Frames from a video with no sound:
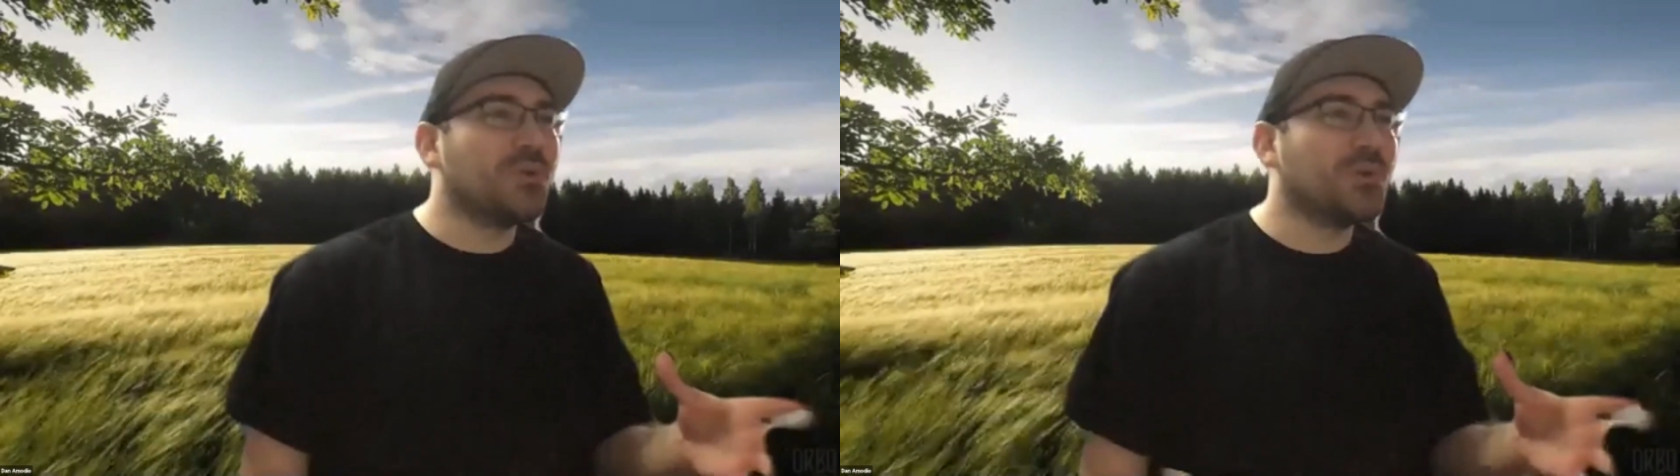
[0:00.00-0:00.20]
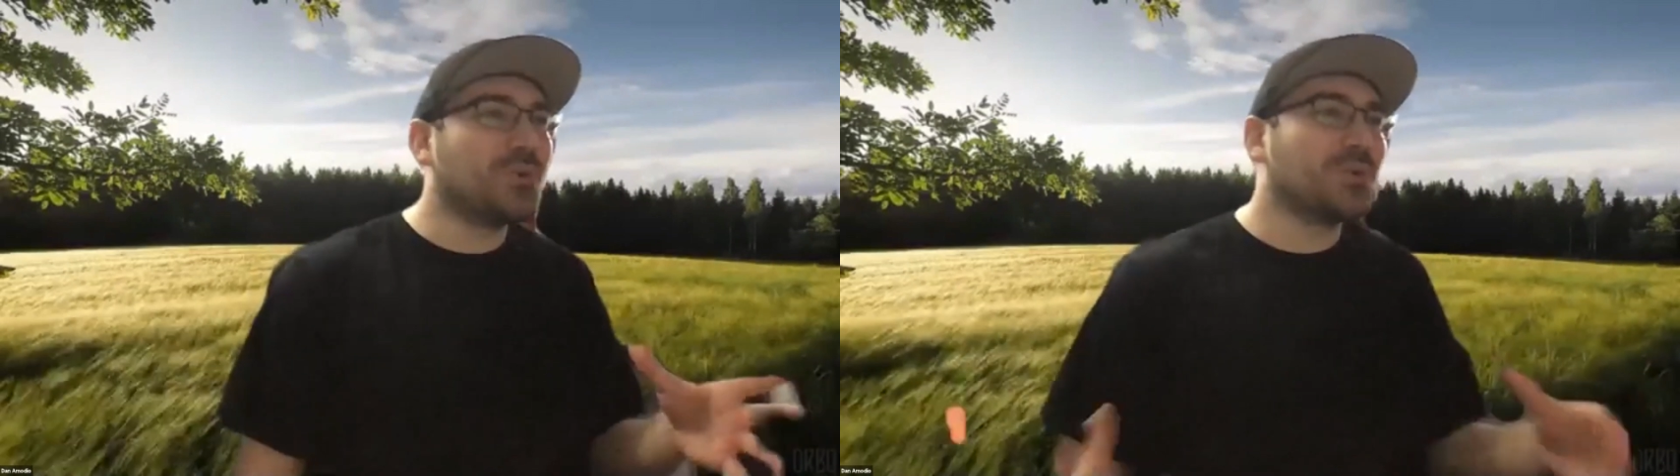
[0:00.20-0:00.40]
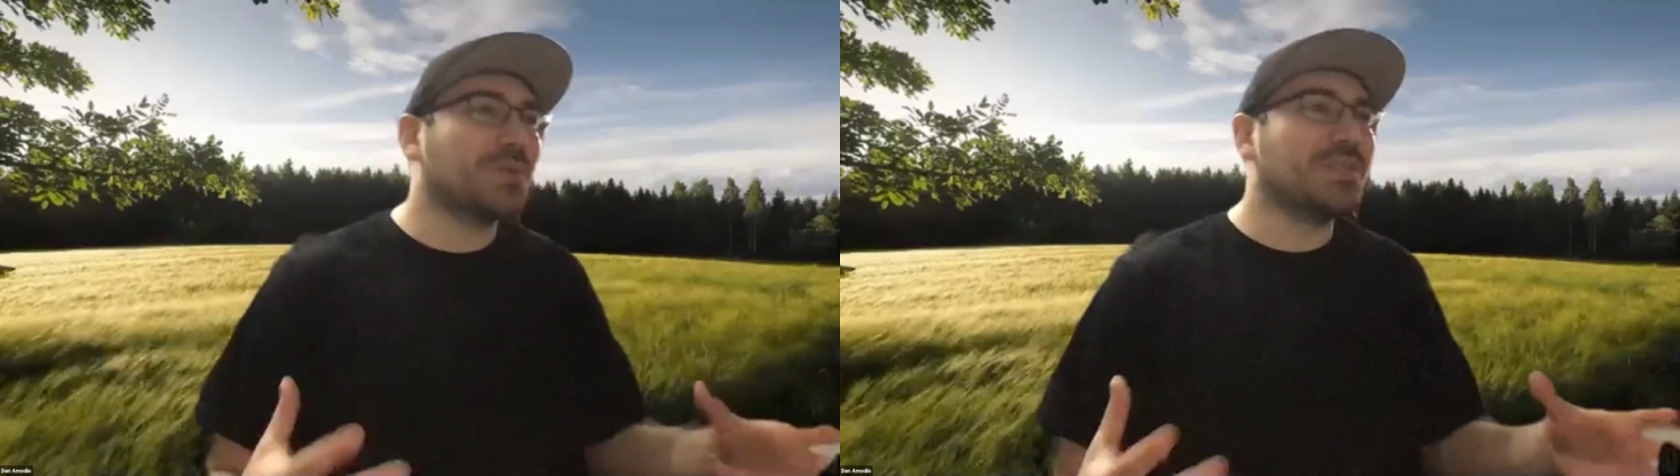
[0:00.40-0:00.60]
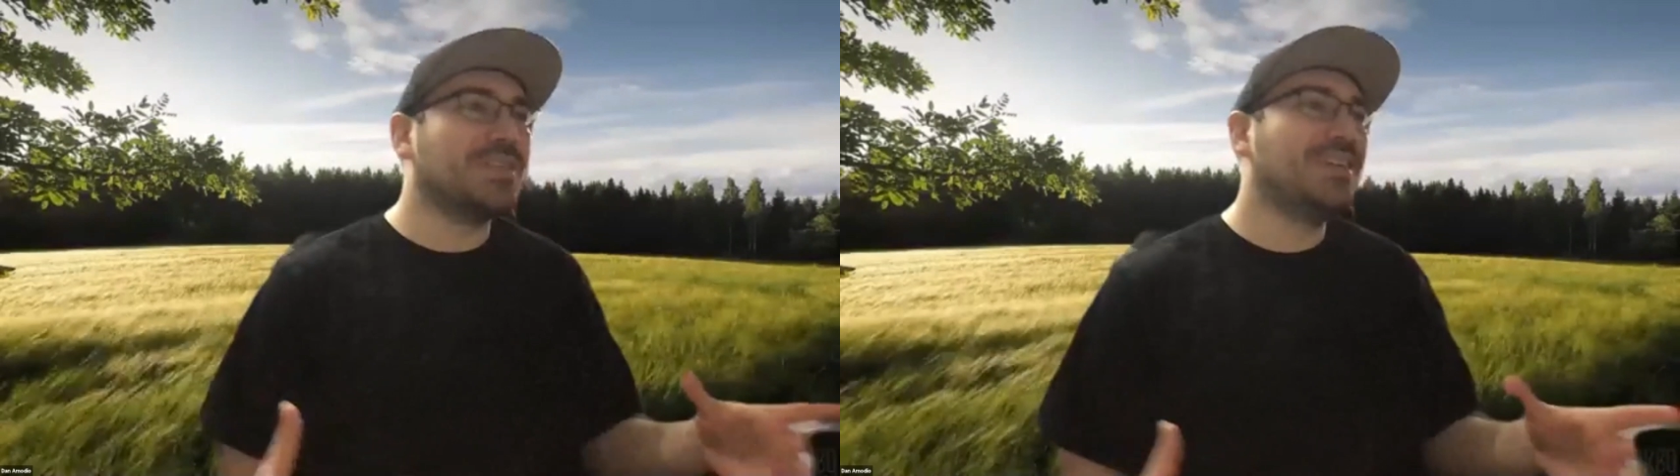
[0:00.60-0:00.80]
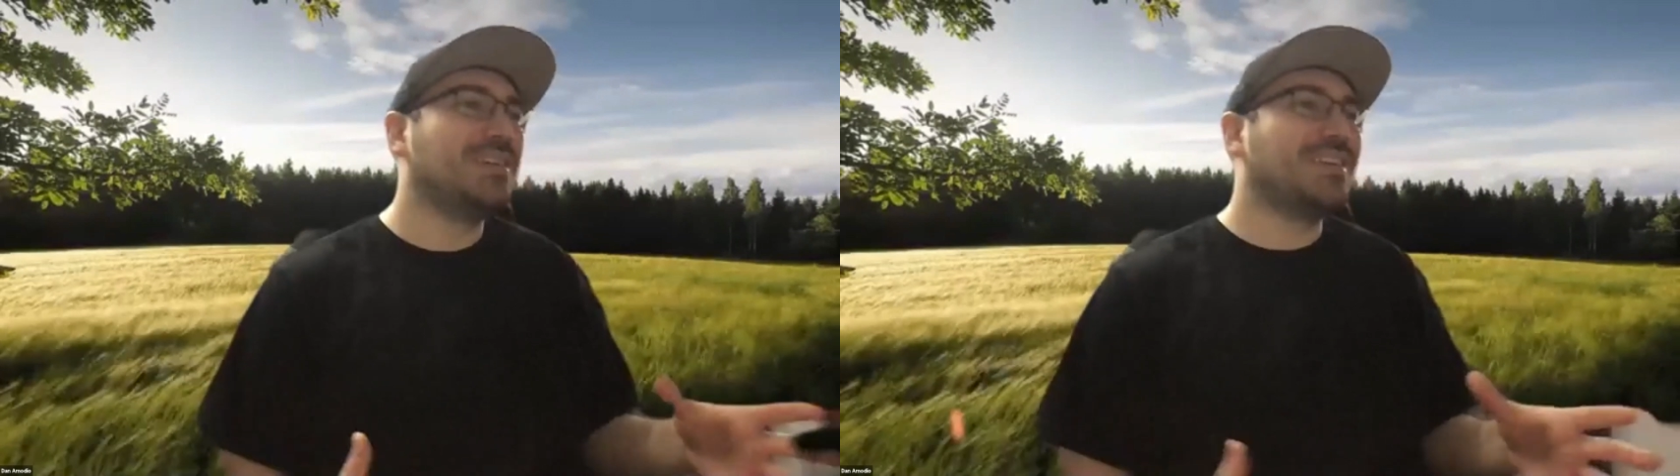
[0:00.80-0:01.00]
in order to
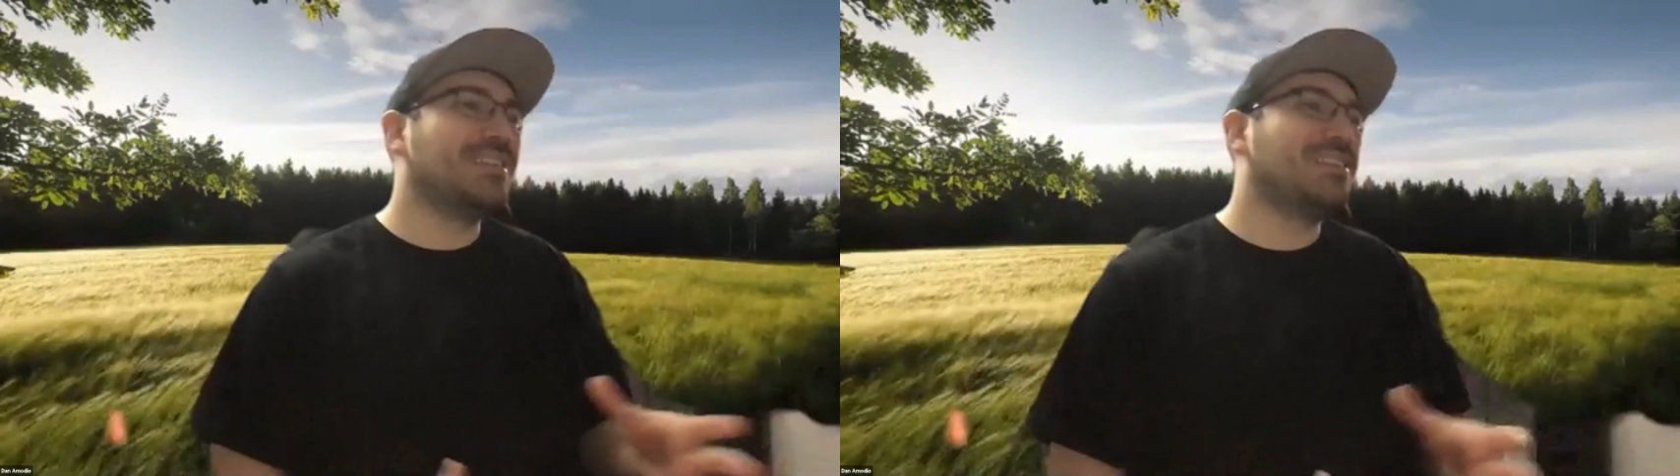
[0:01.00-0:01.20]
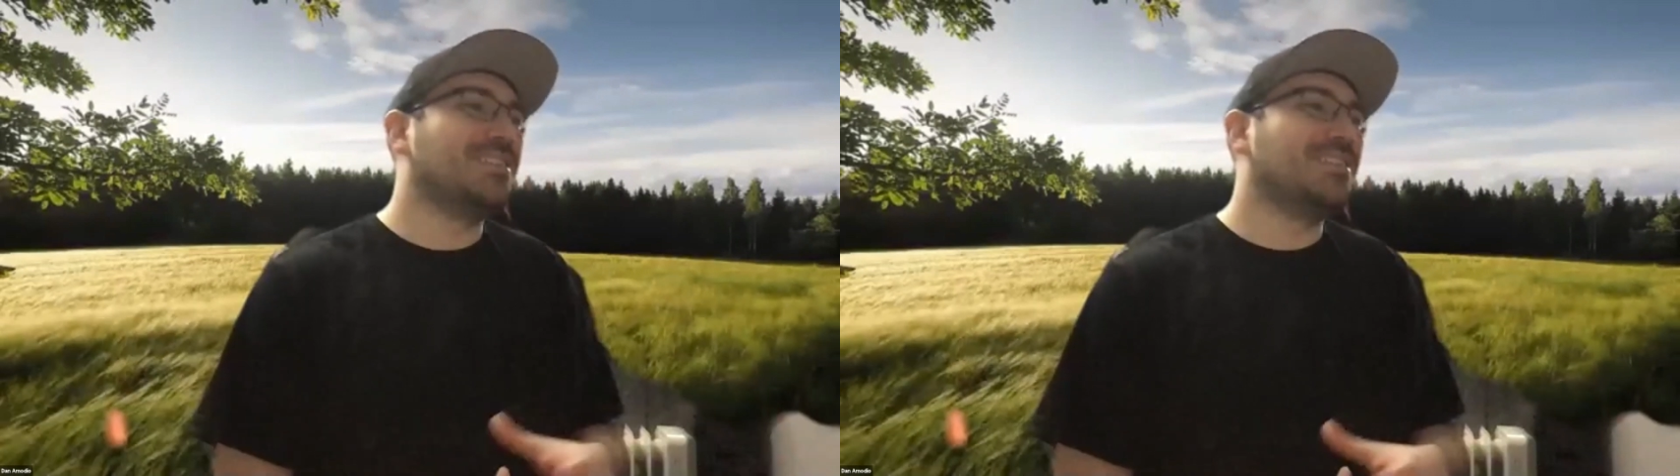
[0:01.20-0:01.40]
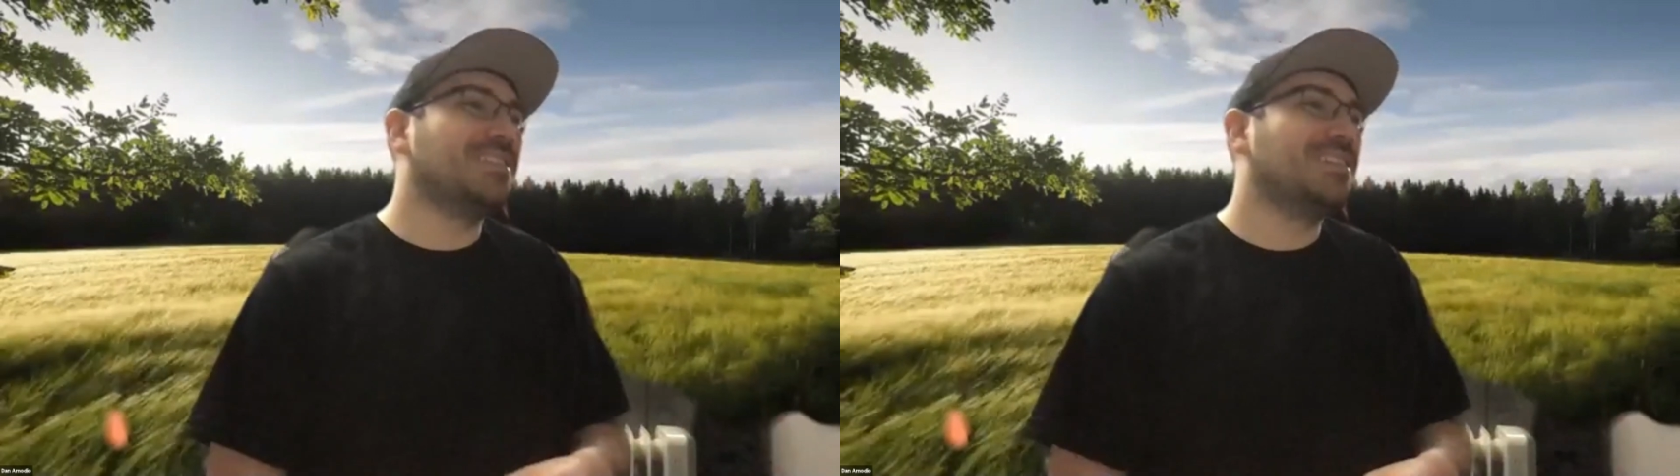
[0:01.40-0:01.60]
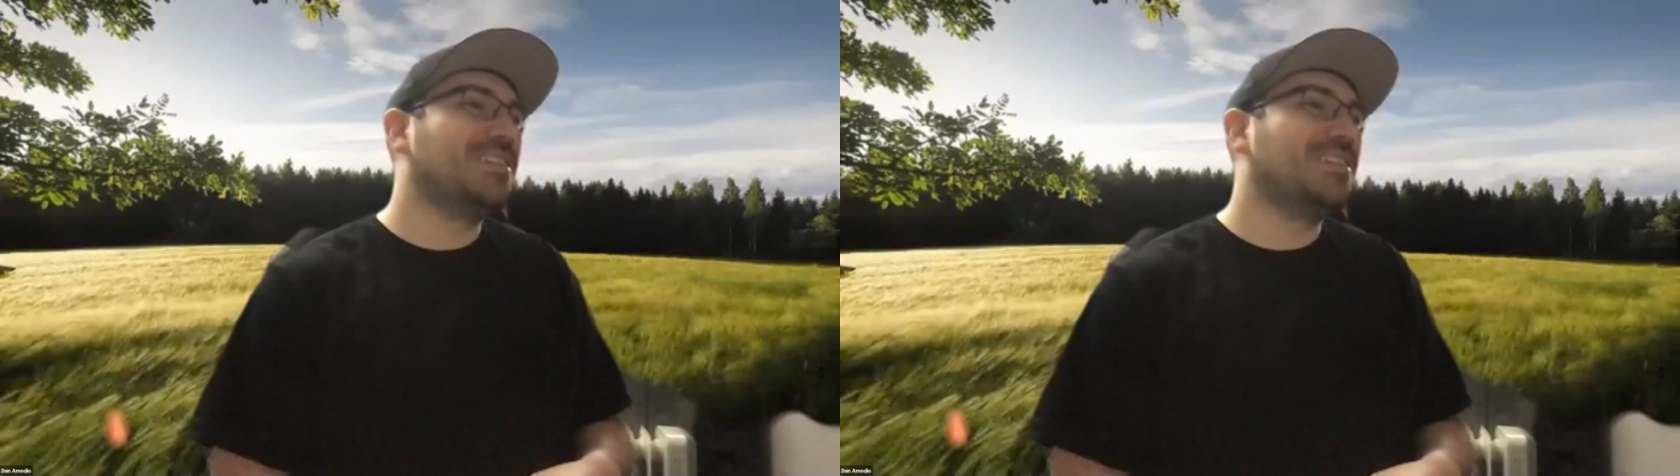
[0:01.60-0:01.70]
get the,